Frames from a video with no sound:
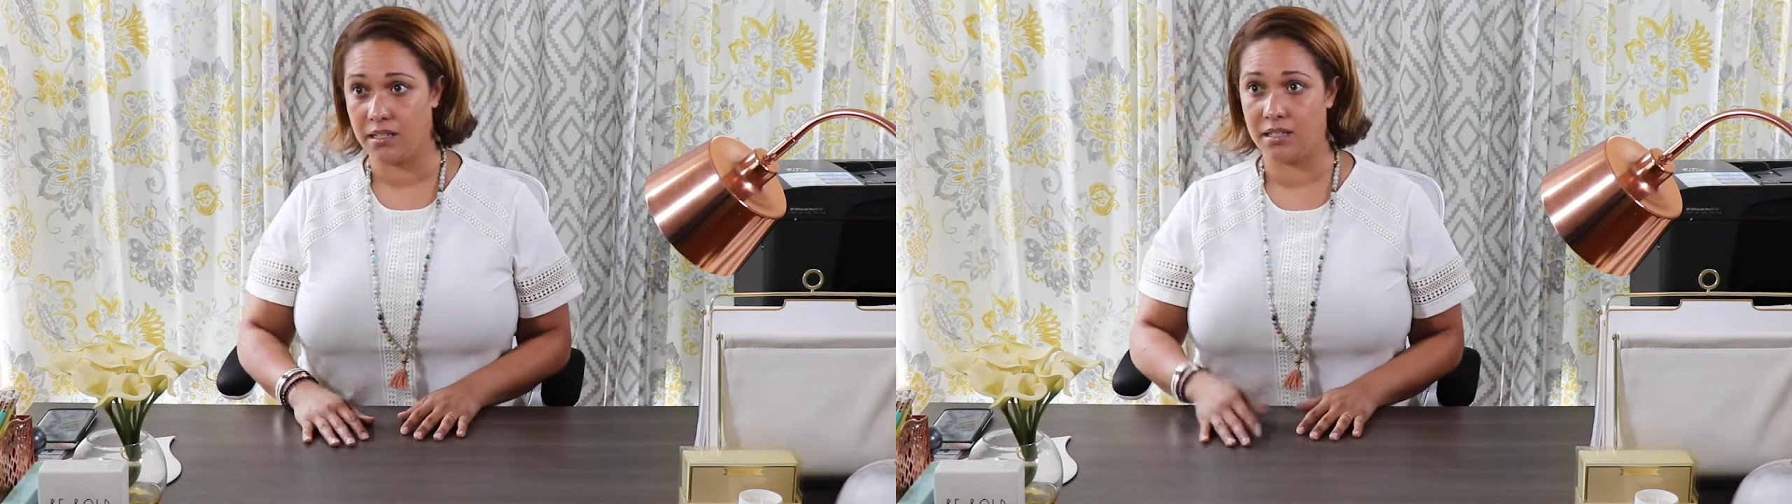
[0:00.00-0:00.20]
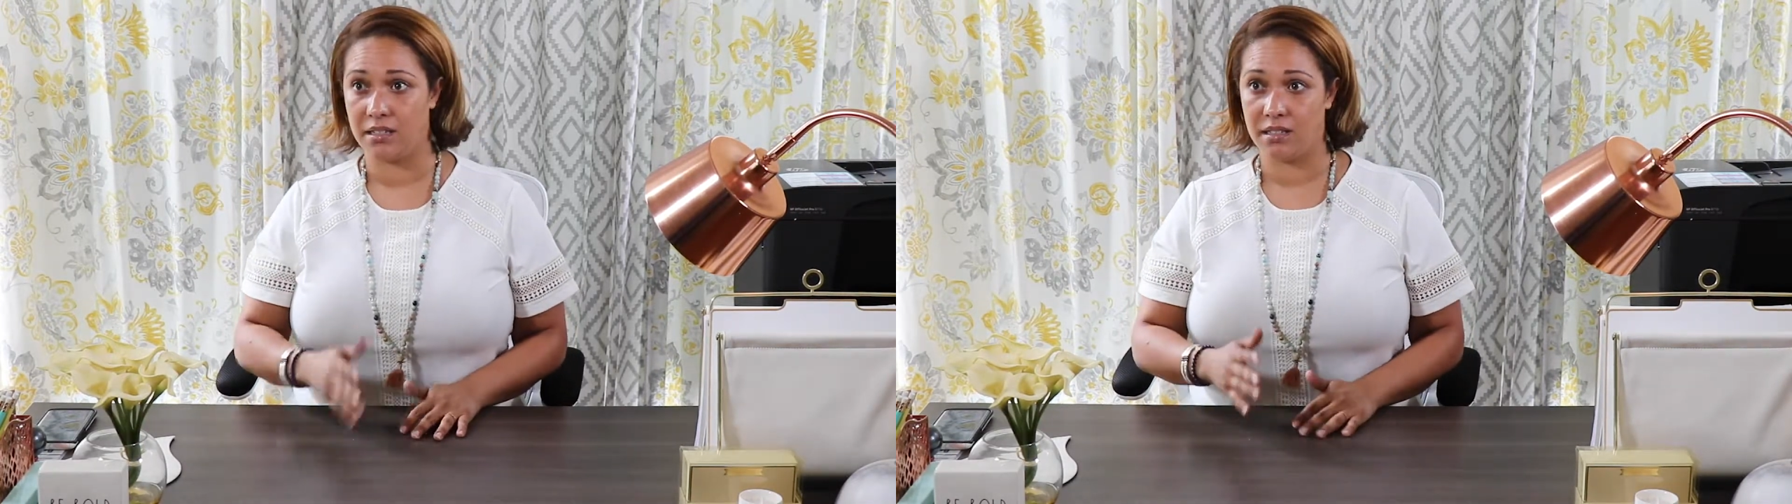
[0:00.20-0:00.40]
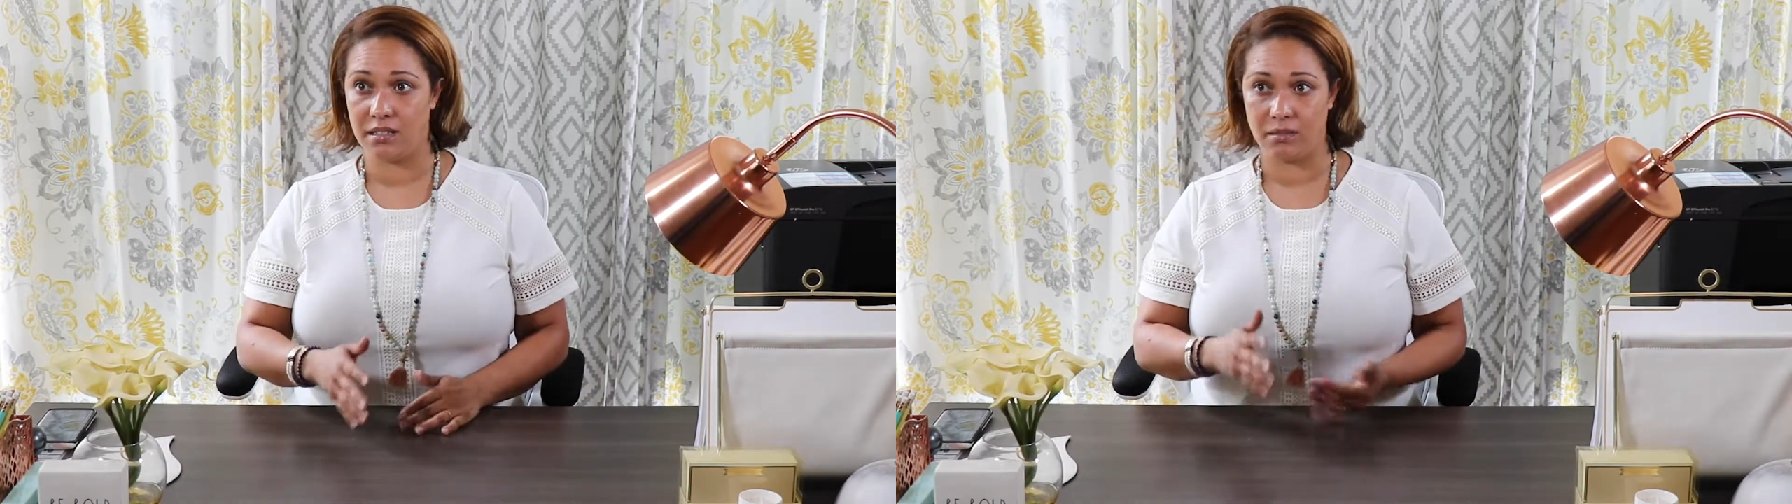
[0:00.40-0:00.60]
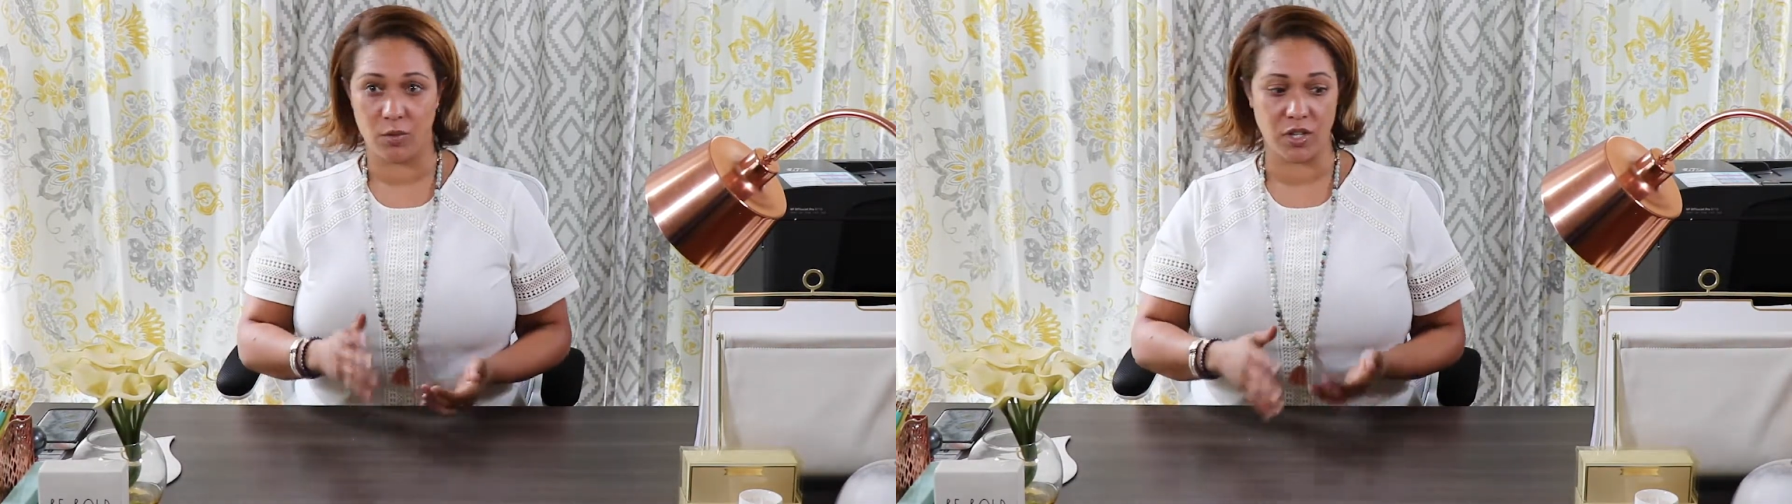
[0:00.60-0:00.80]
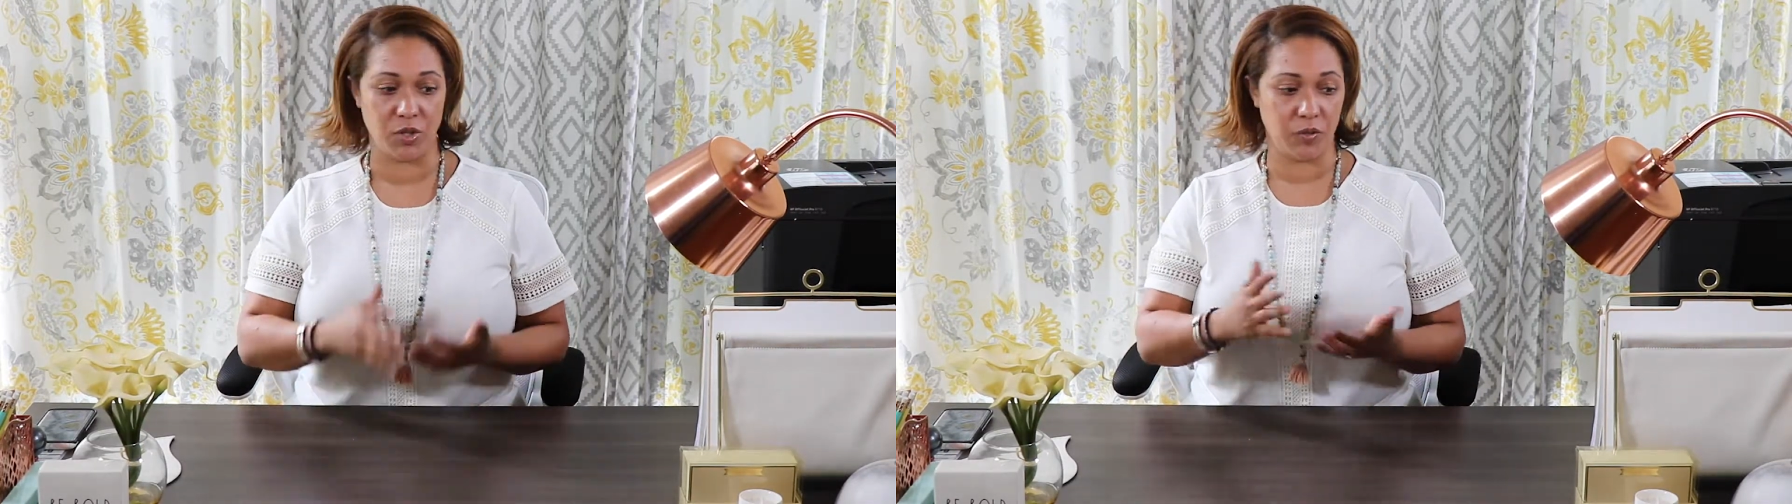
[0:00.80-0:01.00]
Is it, it,
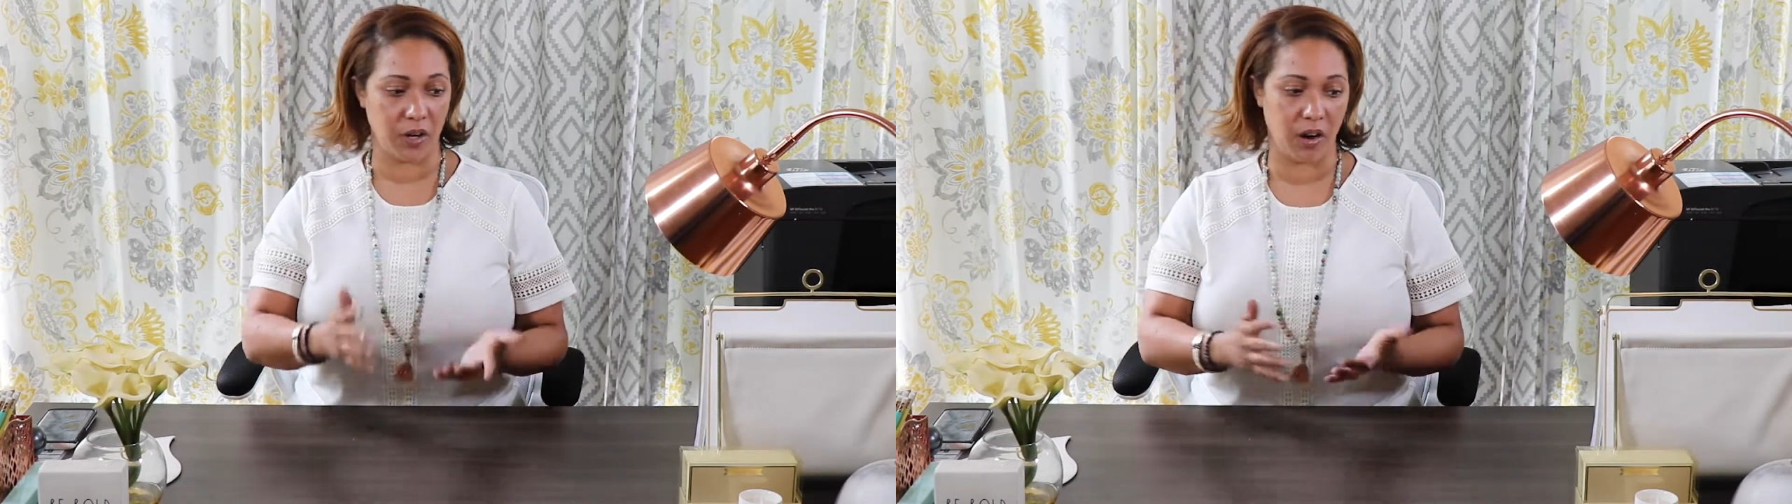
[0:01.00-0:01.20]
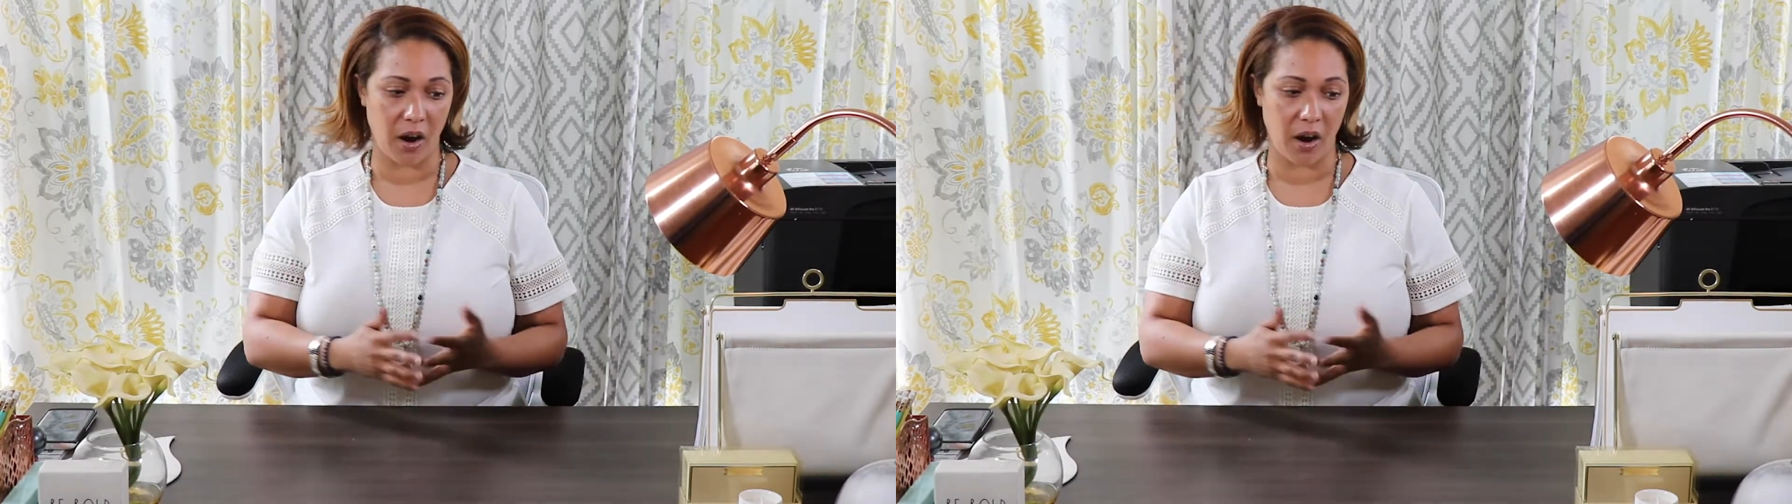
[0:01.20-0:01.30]
once you figure